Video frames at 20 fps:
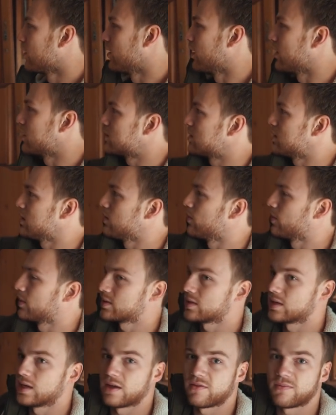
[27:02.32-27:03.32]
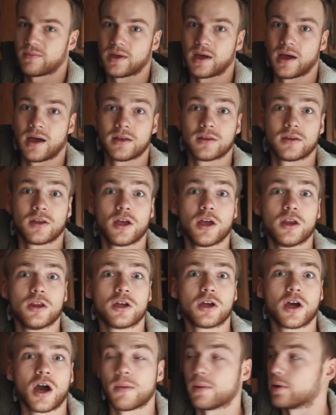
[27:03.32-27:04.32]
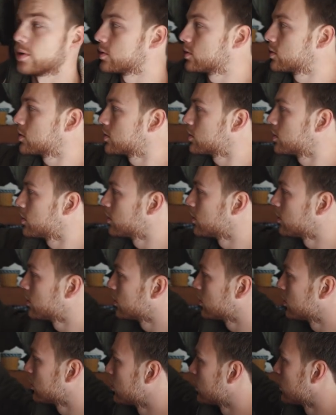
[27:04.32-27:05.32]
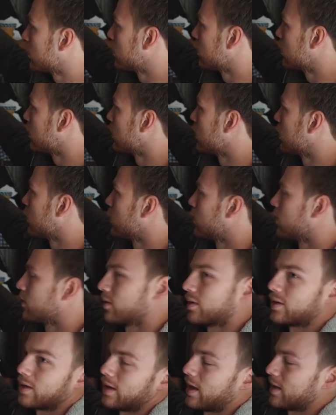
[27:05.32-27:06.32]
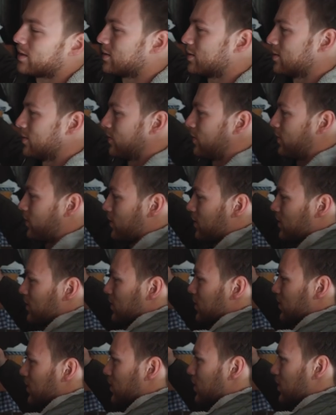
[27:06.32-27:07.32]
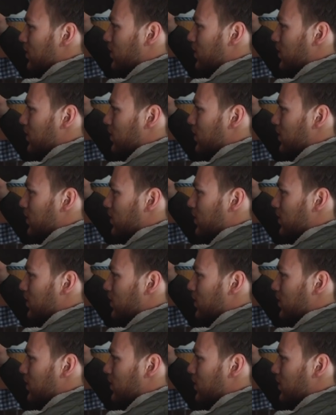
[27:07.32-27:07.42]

Let's see what's left behind in the cupboards. Glasses, of course.